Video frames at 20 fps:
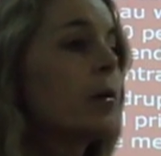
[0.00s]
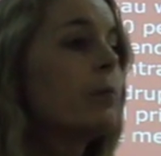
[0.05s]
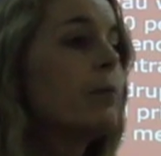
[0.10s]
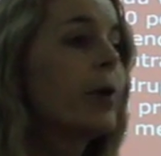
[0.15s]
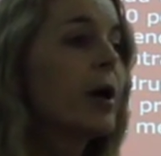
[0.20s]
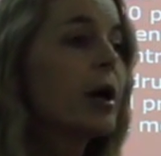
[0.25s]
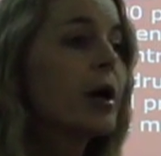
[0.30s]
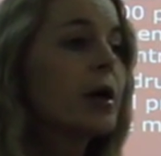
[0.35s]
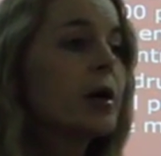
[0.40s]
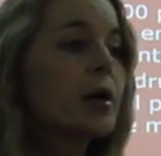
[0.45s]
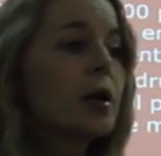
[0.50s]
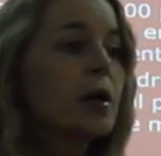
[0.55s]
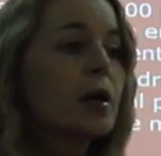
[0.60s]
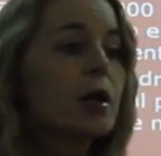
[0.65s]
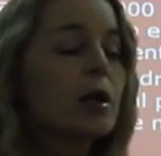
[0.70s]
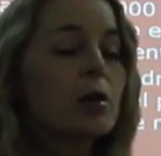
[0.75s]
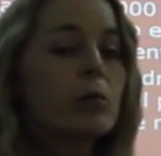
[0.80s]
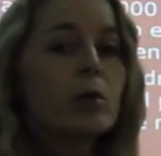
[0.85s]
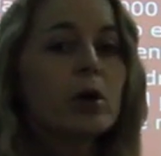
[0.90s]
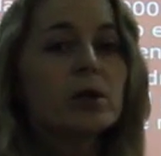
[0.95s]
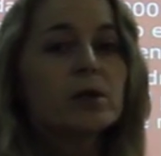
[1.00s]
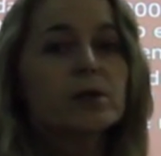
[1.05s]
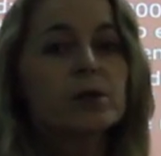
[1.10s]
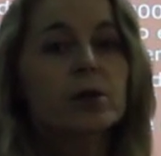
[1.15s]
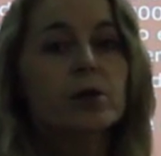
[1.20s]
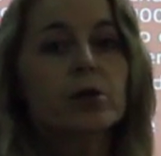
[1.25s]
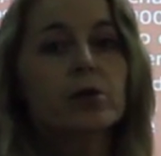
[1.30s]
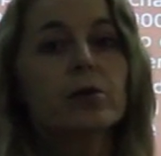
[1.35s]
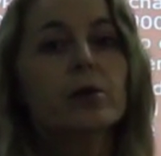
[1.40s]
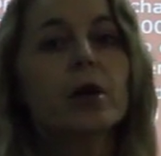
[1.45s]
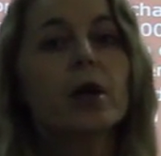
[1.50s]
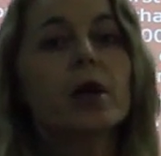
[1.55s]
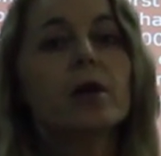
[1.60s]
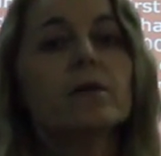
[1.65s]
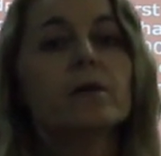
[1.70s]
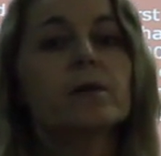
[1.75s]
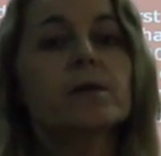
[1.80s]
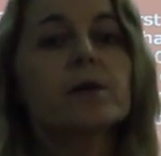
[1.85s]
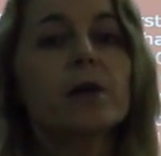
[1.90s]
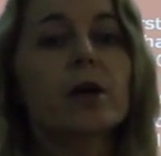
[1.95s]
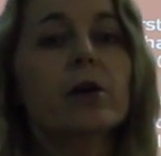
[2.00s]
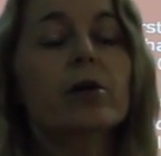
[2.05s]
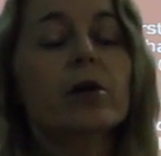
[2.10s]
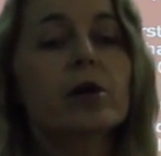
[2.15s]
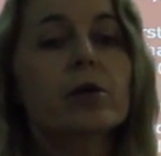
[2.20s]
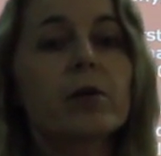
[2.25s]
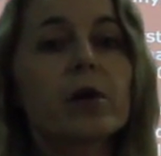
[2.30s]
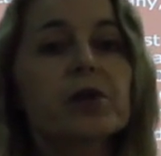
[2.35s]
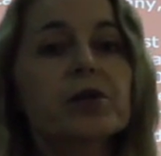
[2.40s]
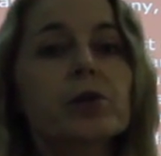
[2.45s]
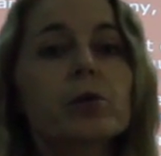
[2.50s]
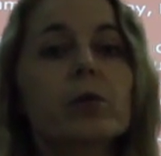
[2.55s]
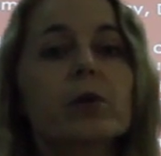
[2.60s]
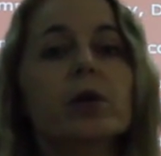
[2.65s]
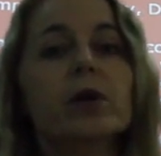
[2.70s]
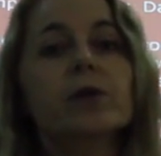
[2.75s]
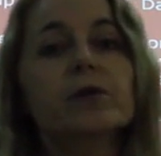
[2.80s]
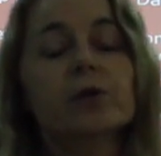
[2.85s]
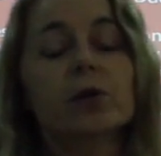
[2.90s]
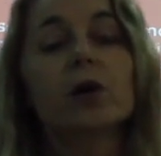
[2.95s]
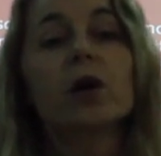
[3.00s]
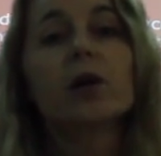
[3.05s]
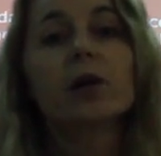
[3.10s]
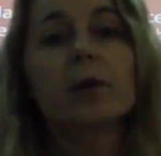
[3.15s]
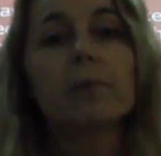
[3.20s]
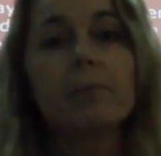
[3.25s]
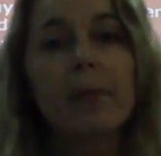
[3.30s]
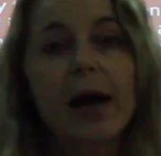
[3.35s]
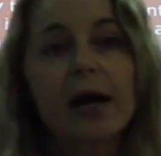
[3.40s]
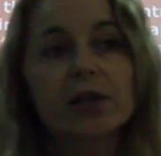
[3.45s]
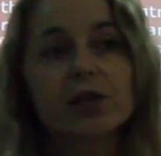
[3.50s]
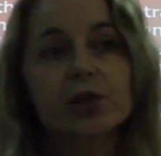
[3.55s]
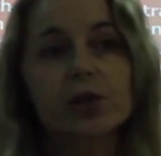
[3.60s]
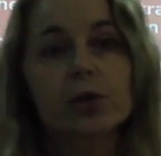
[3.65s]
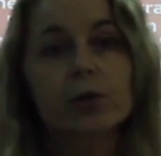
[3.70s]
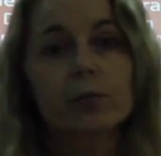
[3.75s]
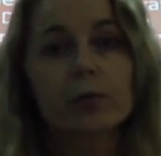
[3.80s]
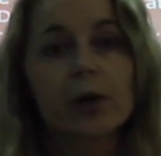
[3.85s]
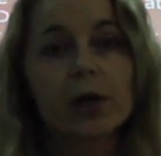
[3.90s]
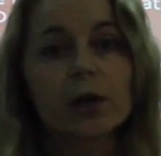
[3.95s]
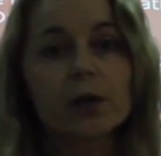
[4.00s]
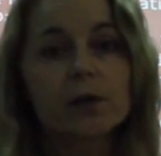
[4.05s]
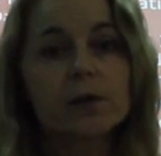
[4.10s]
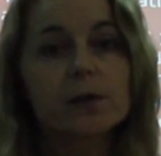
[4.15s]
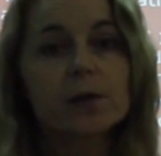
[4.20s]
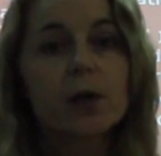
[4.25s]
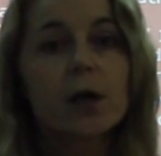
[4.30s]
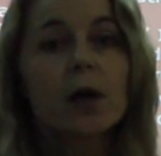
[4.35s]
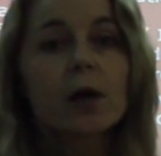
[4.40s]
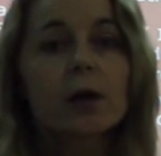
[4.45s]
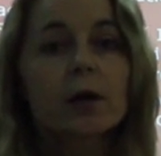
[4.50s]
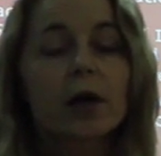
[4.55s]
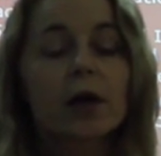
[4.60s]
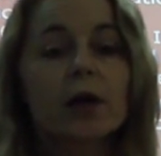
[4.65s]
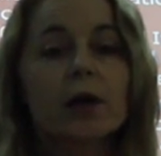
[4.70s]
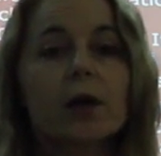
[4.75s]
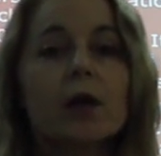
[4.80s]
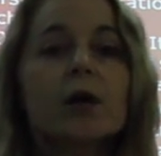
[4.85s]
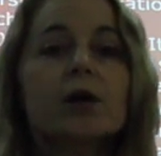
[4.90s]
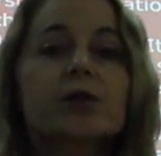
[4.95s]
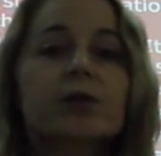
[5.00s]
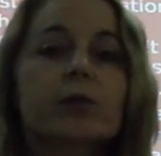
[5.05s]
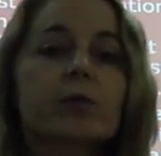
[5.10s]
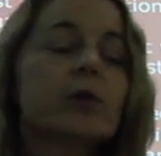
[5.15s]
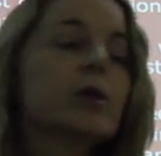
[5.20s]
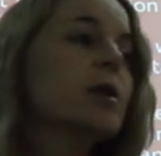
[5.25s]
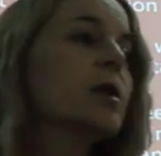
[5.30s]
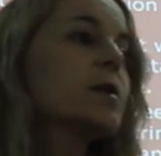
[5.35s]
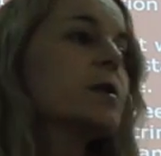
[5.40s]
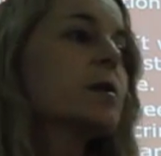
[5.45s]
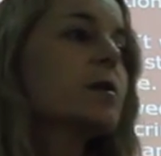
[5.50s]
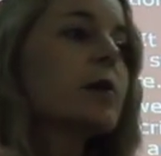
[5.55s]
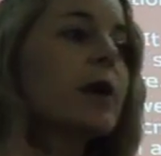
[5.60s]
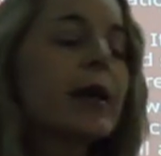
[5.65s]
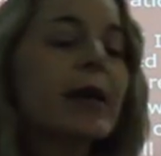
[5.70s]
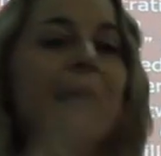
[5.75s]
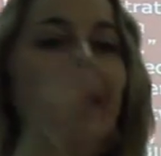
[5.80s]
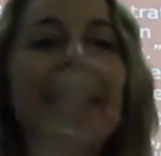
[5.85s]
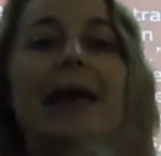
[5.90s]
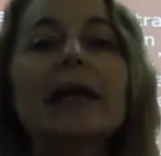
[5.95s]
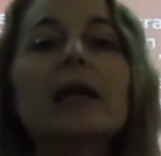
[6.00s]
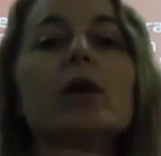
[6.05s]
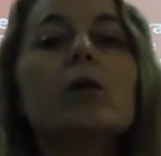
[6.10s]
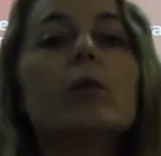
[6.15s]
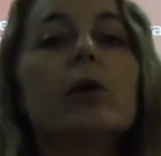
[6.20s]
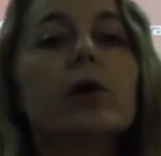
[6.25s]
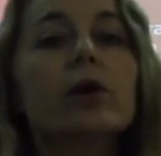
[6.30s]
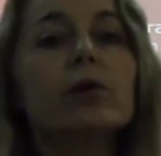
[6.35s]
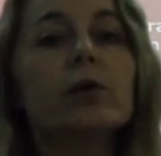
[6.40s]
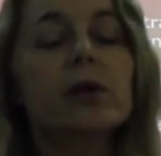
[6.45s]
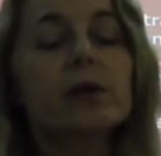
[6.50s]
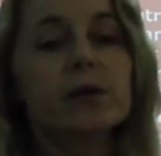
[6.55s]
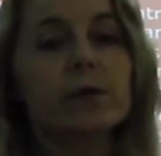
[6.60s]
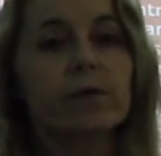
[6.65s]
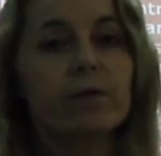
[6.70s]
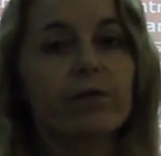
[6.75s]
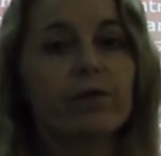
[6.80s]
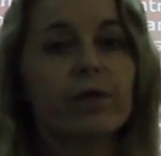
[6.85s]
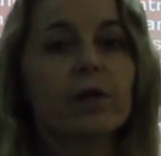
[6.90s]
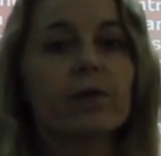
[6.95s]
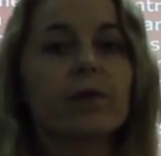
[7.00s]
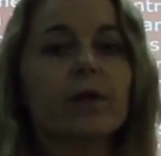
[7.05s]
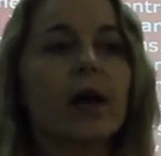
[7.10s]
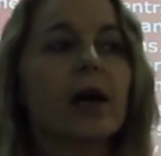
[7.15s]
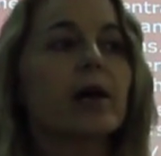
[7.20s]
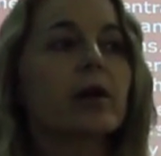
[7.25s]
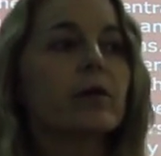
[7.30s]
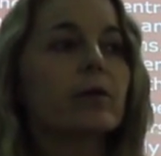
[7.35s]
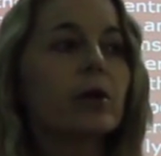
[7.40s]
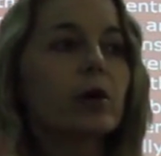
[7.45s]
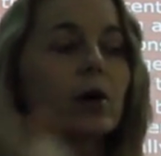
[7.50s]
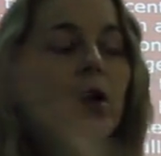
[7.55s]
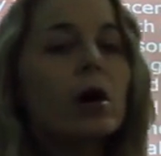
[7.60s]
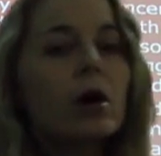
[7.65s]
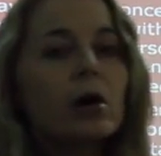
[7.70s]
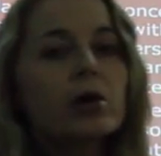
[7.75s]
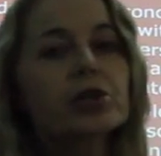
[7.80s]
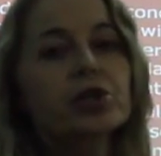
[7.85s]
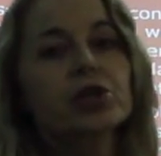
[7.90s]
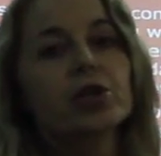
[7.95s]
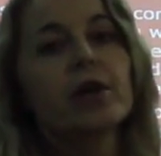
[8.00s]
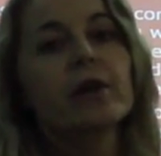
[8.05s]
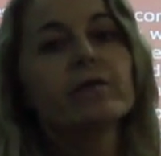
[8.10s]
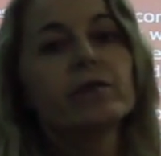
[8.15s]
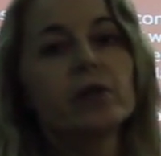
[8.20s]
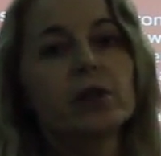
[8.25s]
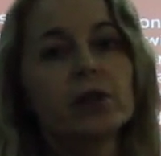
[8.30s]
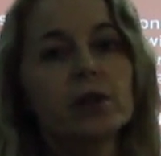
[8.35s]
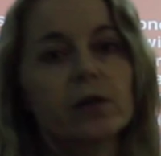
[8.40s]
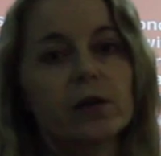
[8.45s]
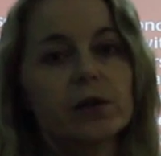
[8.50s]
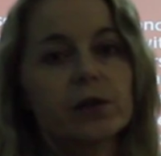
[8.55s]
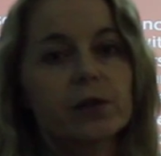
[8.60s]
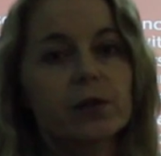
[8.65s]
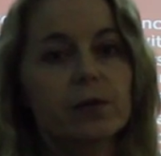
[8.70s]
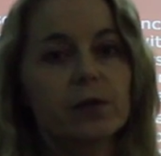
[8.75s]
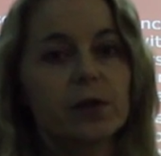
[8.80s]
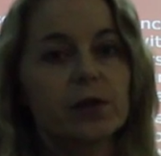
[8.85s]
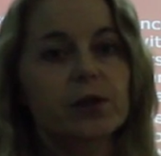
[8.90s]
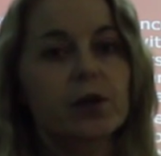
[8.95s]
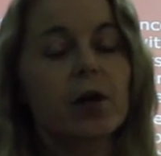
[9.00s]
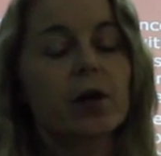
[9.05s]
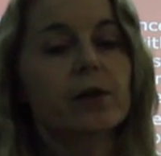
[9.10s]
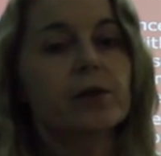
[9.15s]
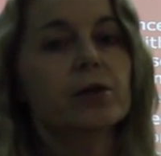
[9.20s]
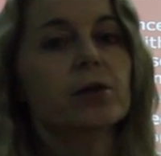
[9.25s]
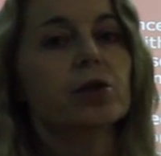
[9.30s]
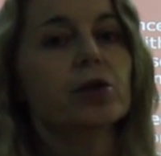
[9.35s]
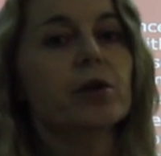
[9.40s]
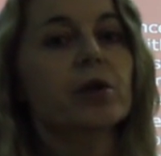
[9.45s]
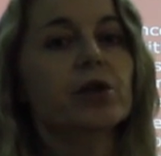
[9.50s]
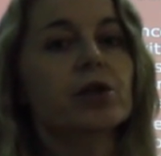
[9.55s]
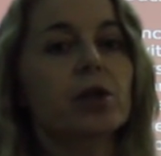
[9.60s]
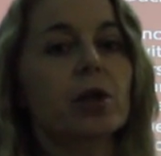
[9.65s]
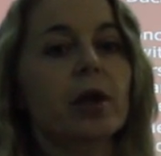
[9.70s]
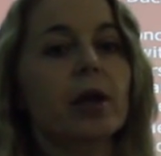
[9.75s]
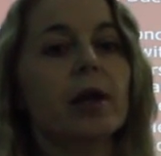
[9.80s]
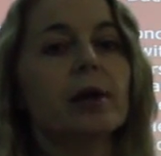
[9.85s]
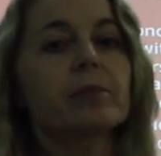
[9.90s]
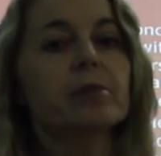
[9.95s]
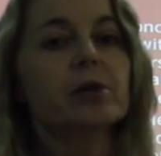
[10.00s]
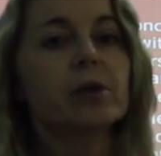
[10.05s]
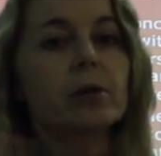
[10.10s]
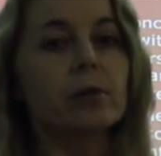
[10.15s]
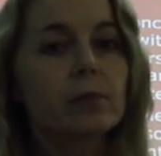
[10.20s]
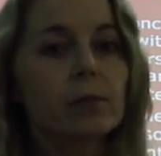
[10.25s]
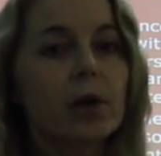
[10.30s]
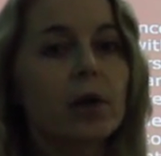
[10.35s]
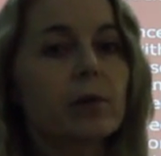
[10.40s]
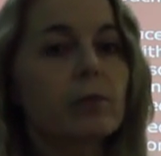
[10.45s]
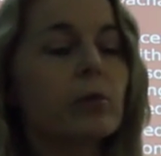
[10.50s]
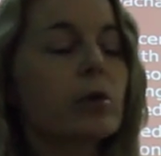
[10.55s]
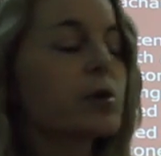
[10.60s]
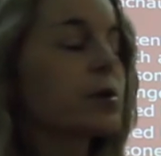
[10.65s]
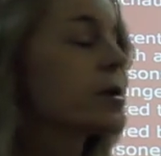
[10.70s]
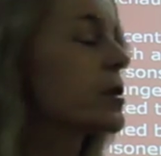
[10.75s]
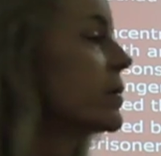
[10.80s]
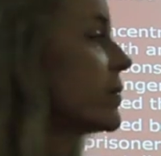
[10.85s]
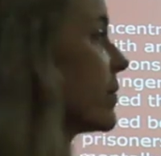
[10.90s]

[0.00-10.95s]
But he wants to create this Aryan race, or what he also called a master race. Okay, so he doesn't like anyone who doesn't fit that, and they're all shoved into these concentration camps, and most